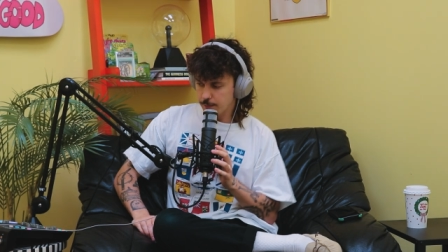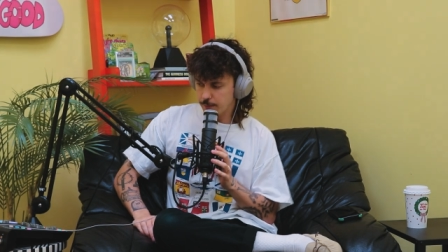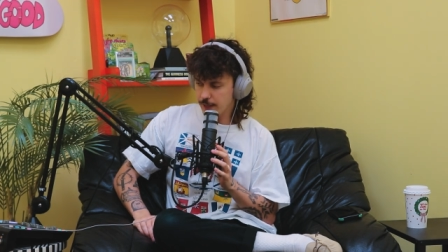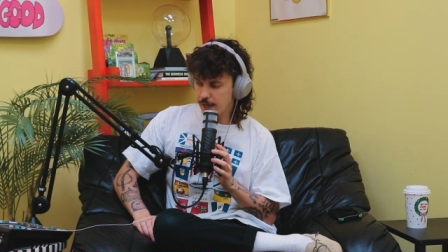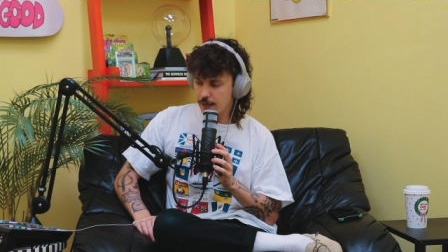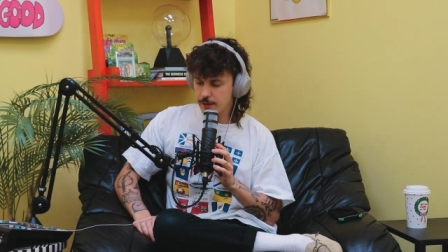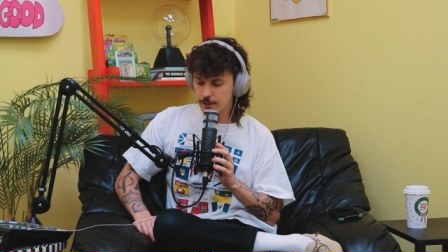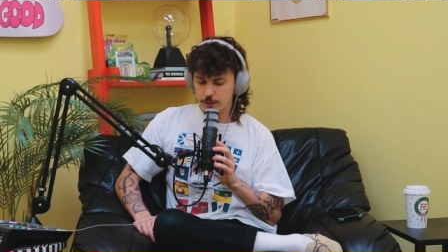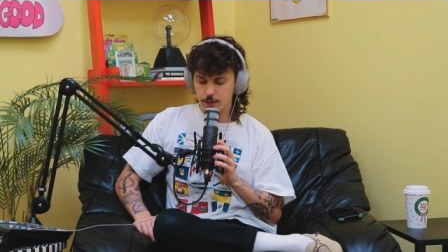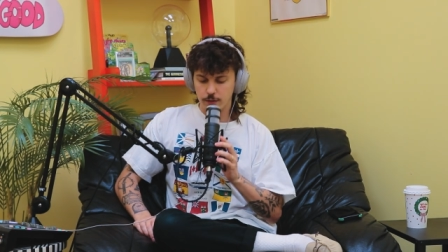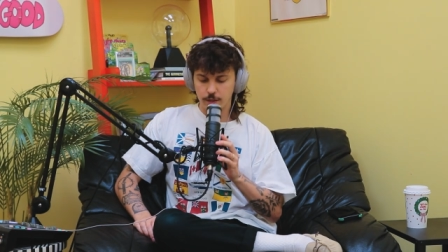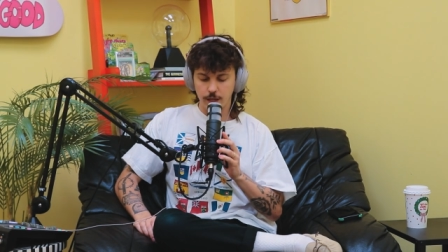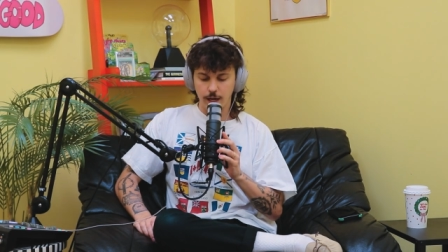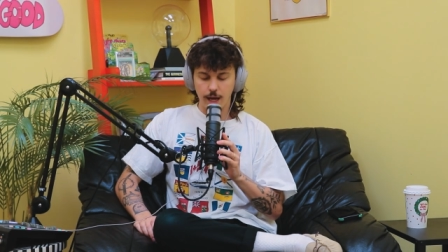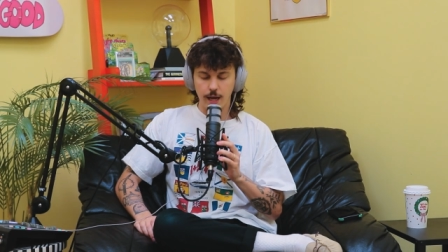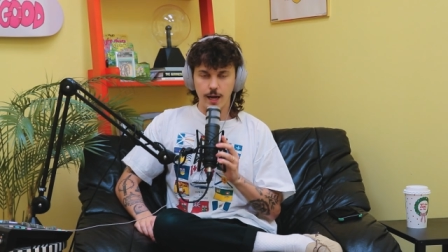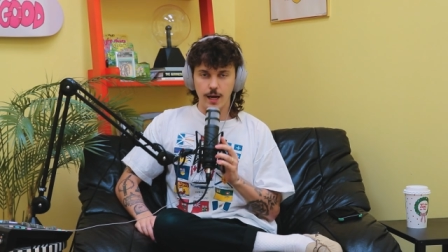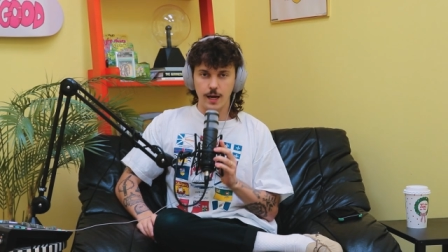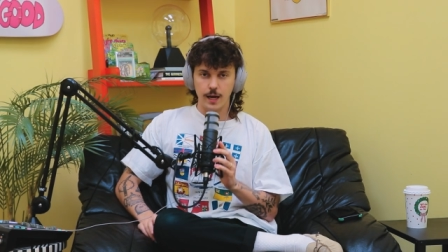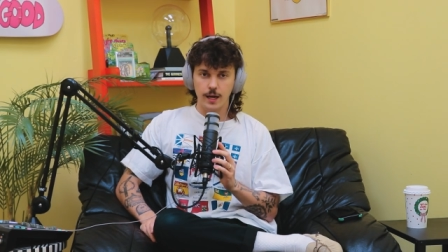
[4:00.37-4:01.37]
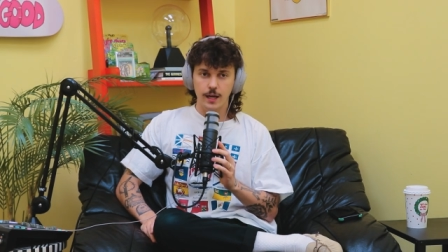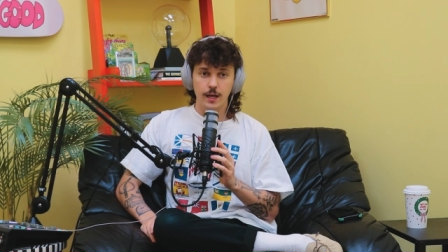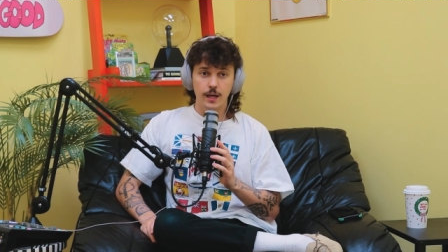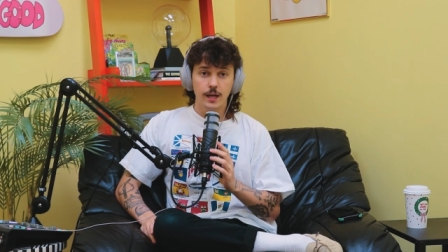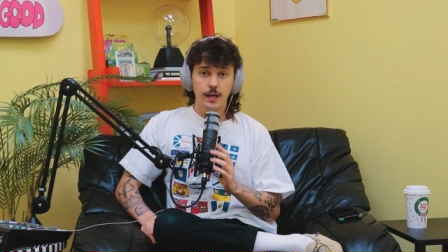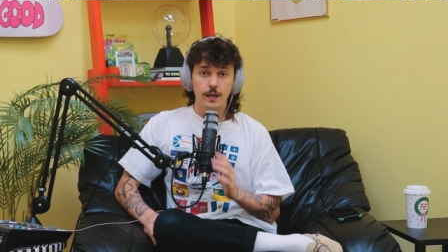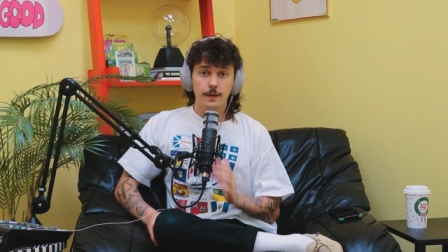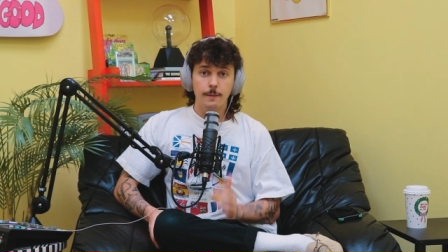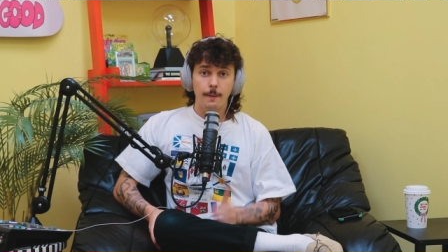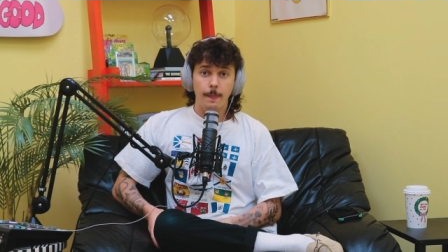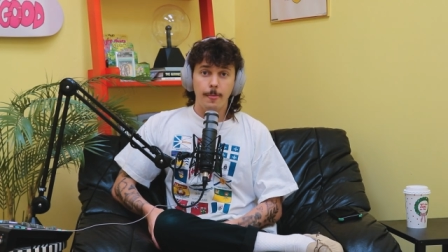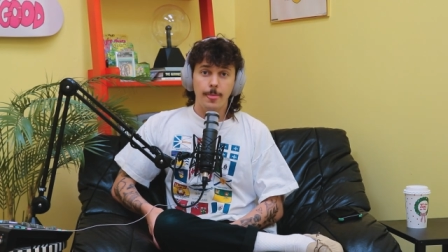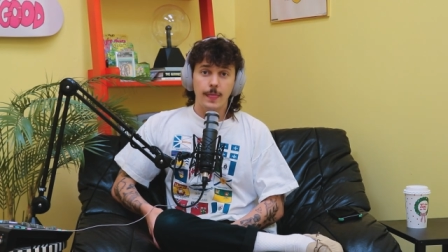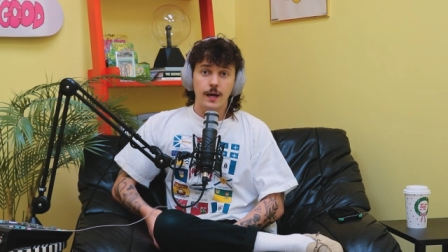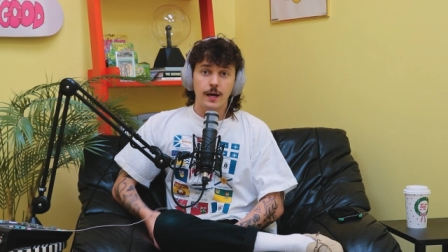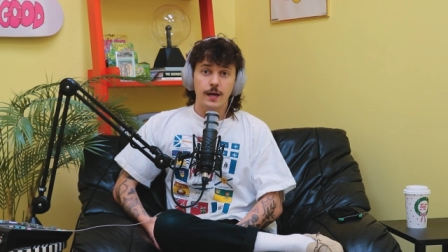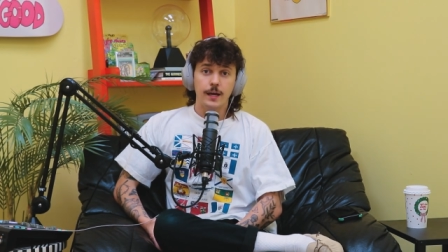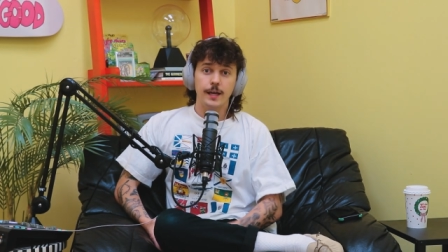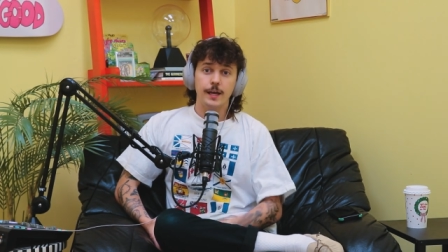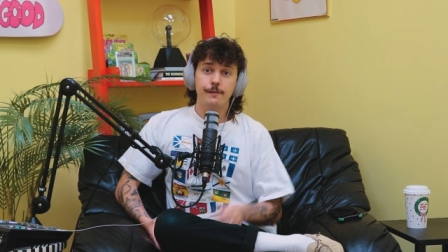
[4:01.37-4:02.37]
yeah, dude,
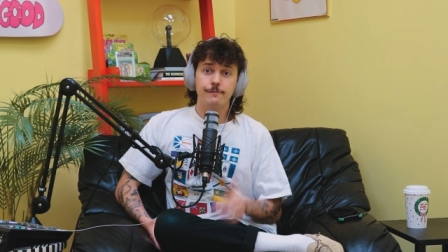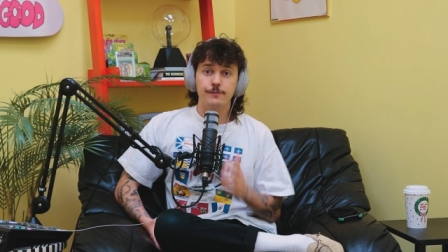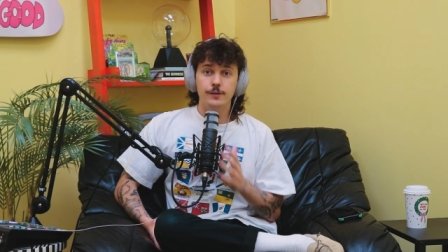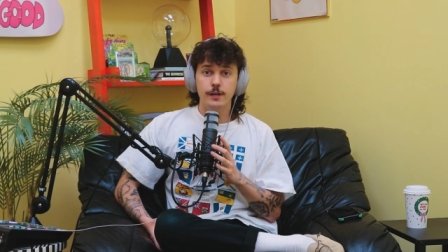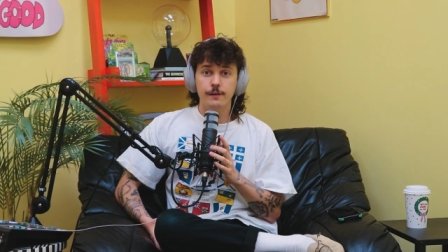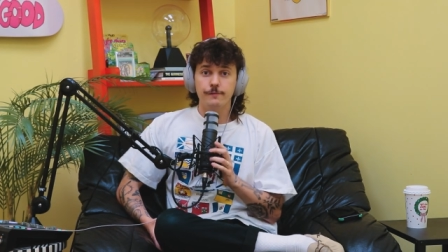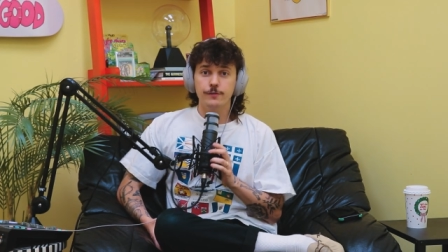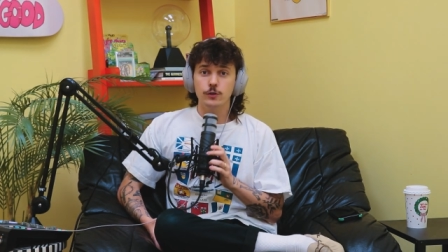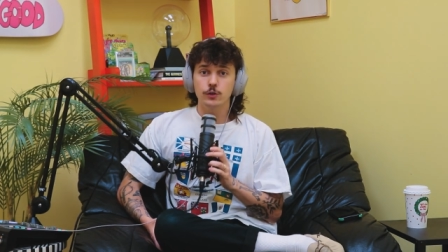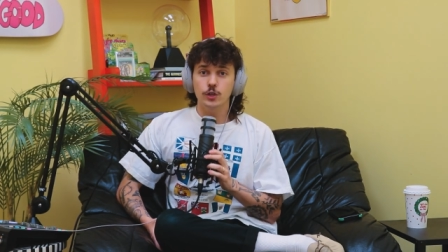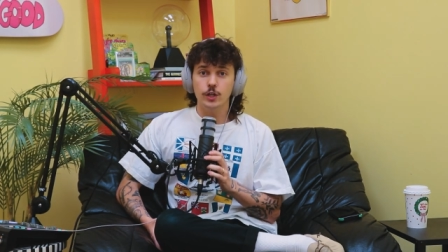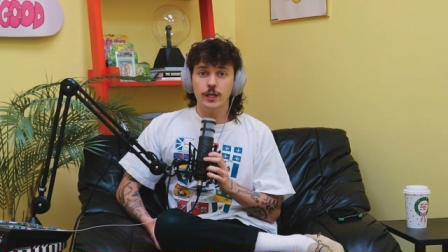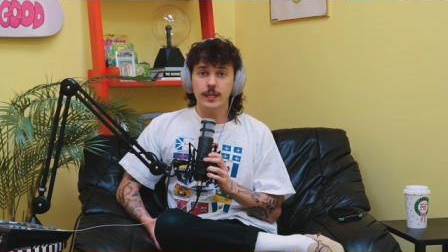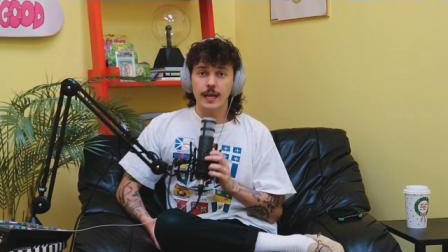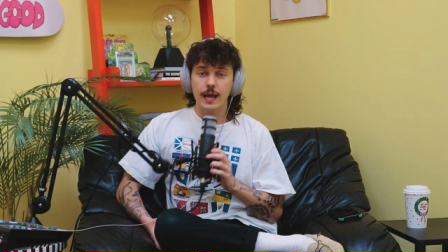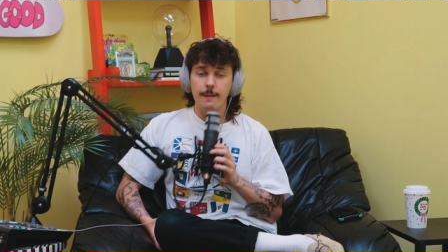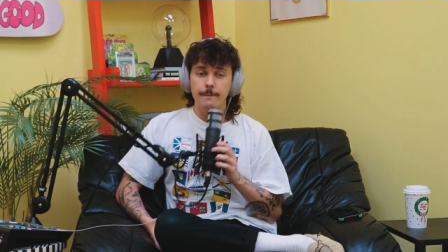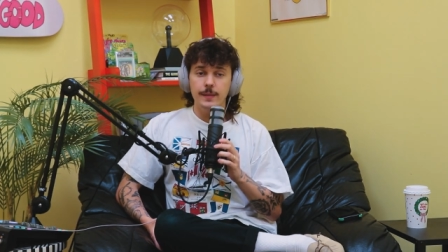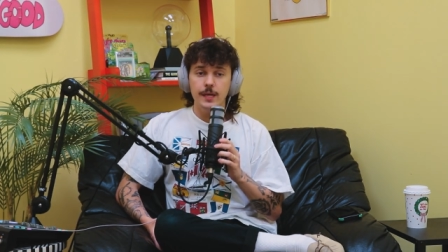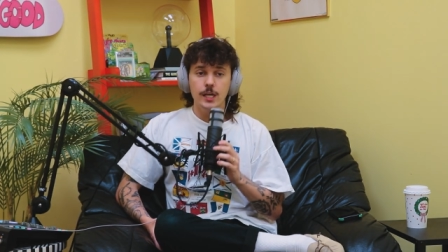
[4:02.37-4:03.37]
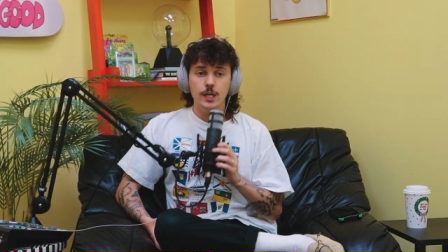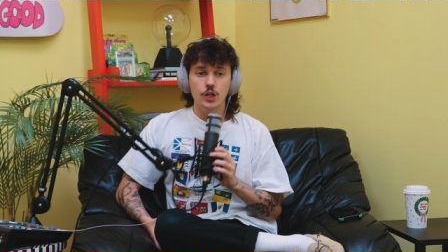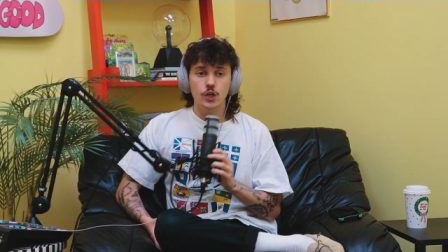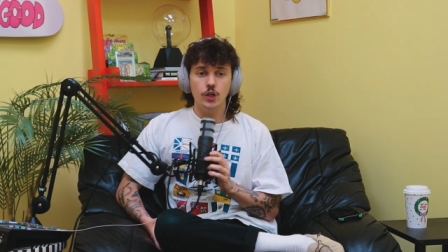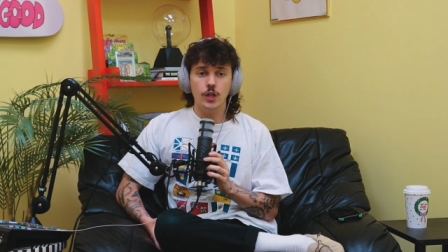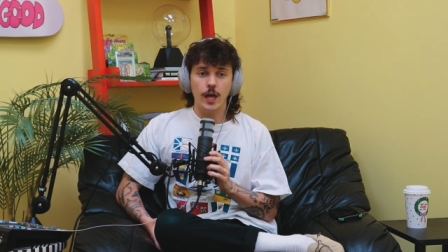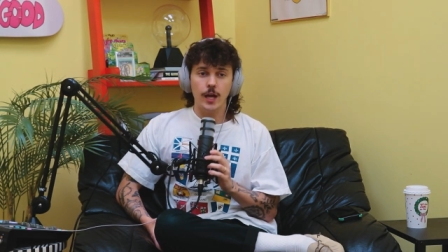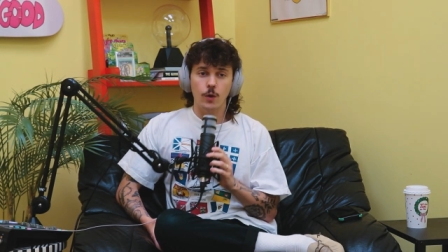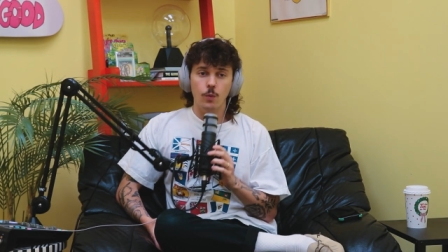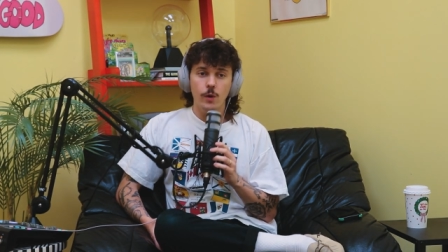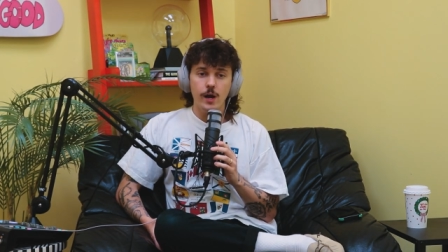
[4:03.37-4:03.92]
If you're looking at me and you're like,